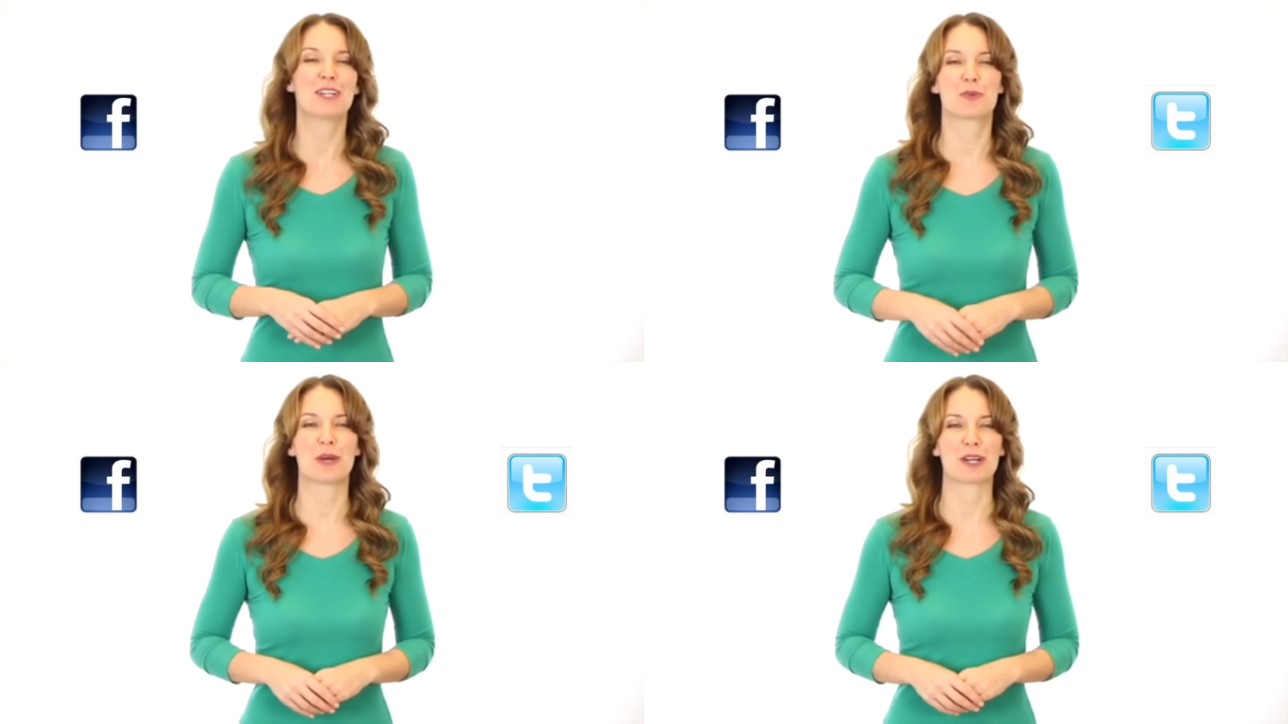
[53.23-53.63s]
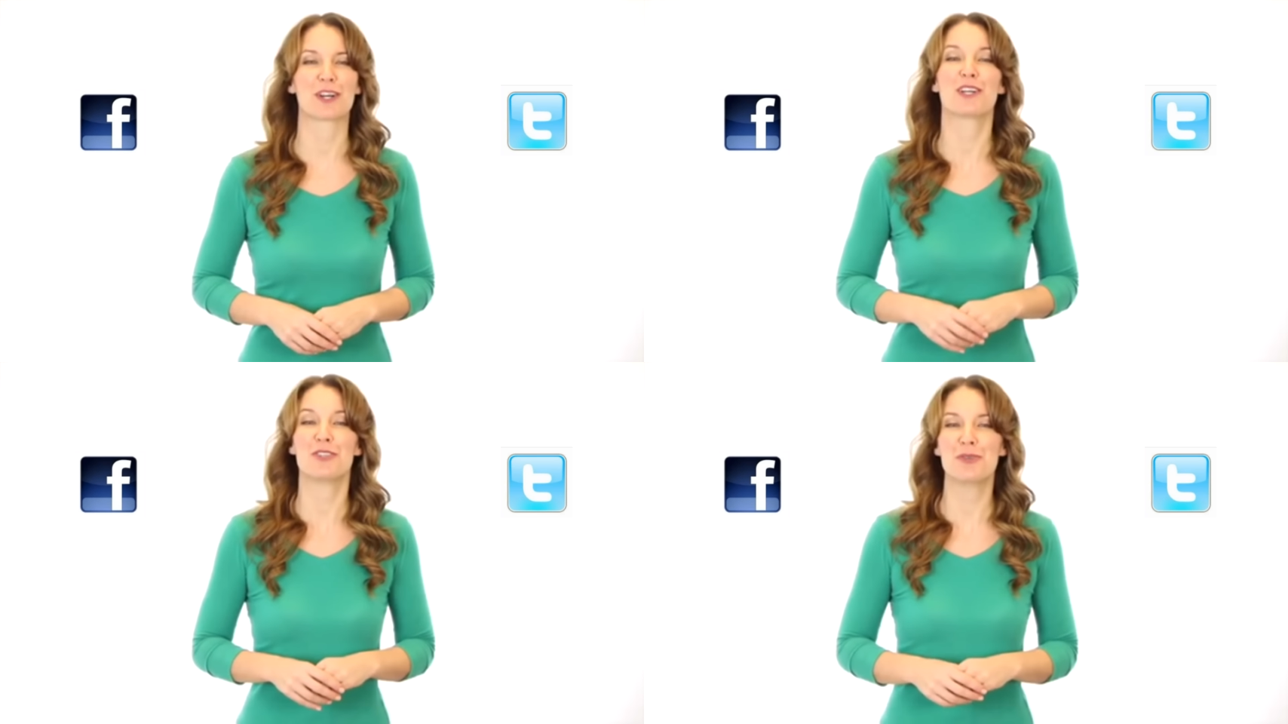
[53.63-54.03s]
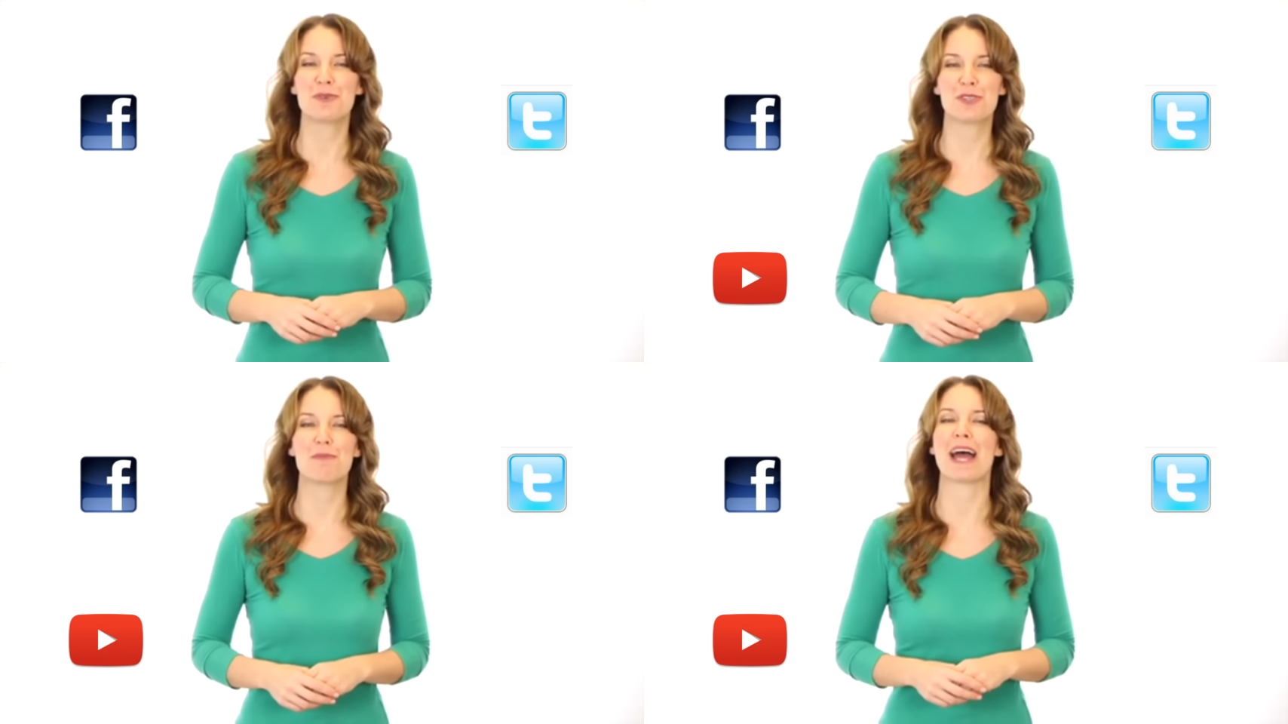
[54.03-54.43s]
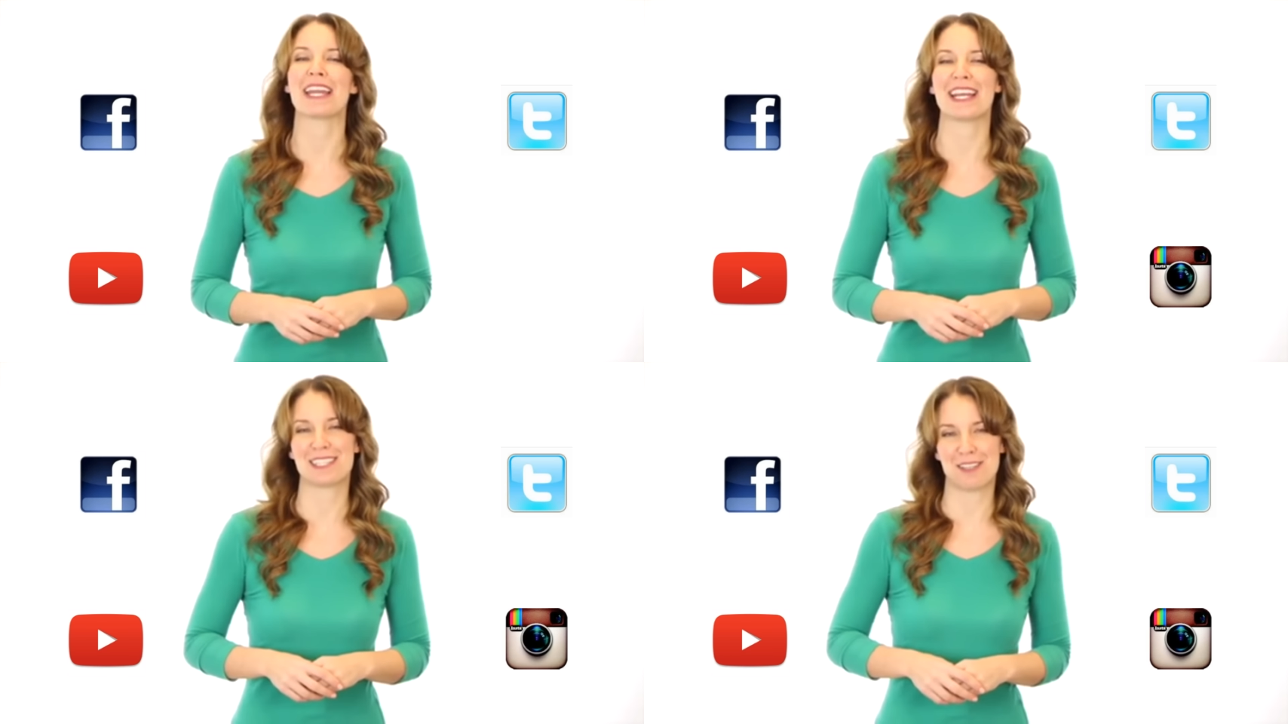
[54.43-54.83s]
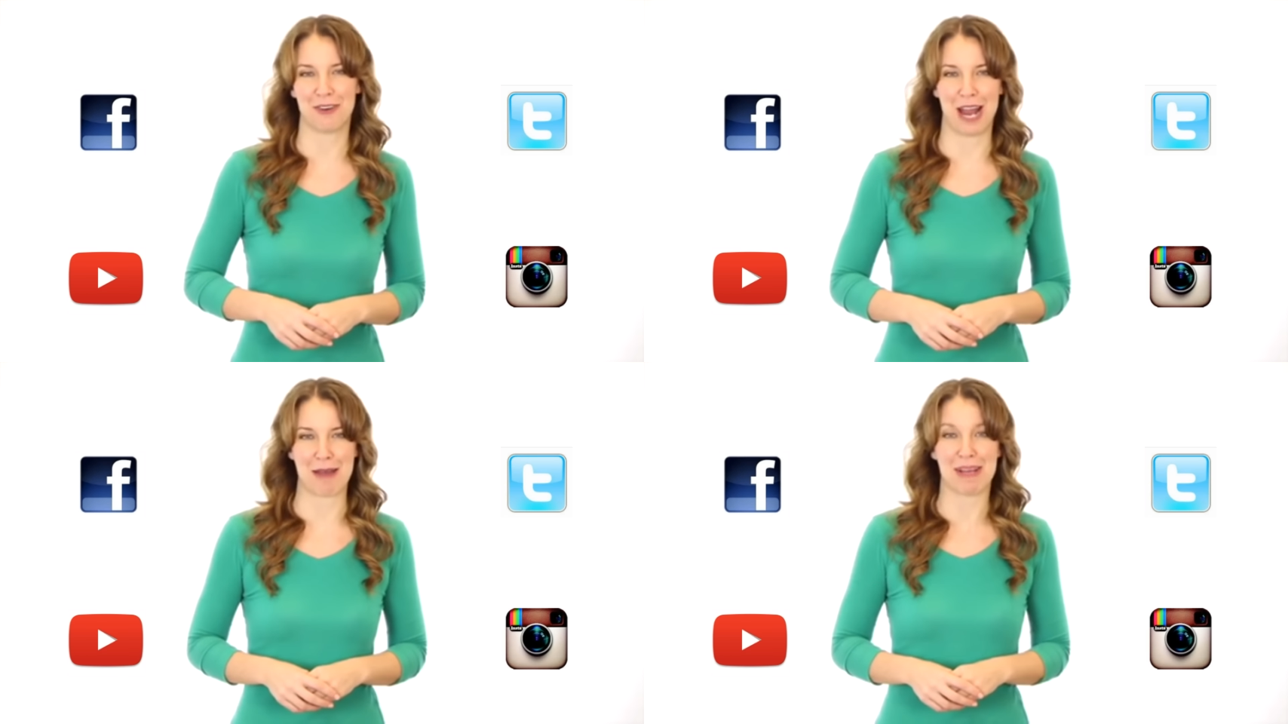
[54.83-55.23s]
Twitter, YouTube, and
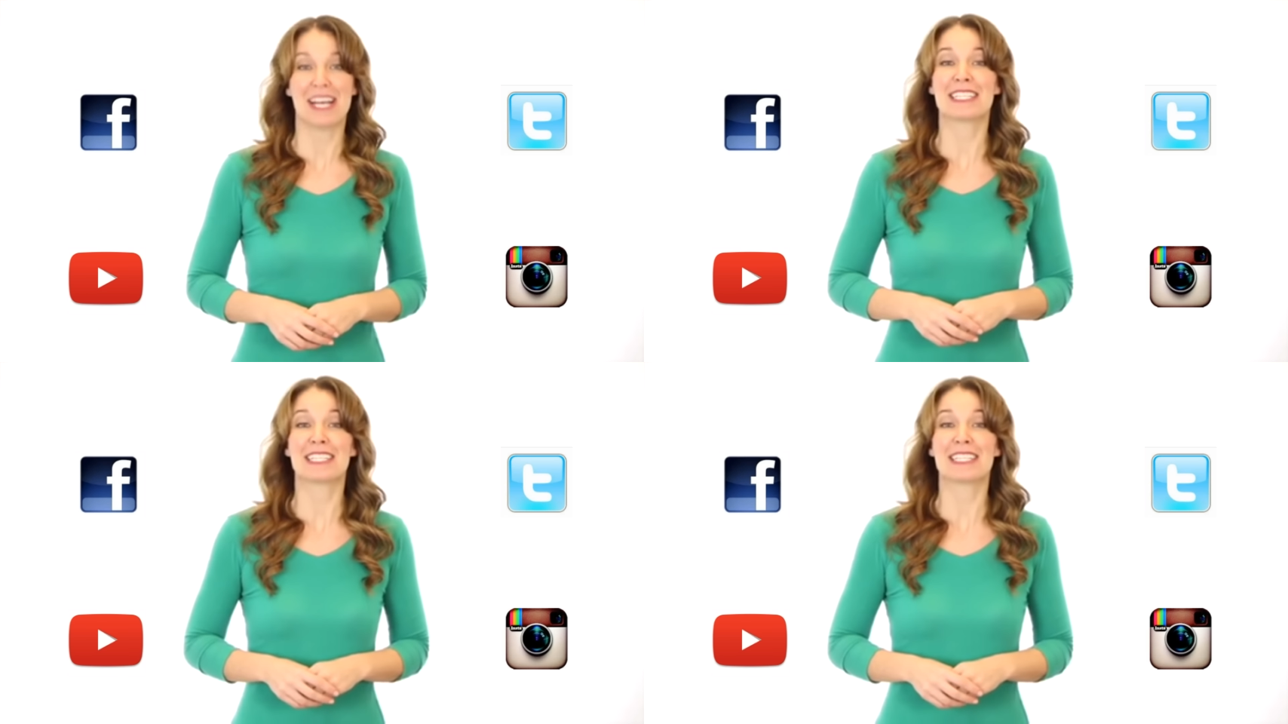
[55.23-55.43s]
Instagram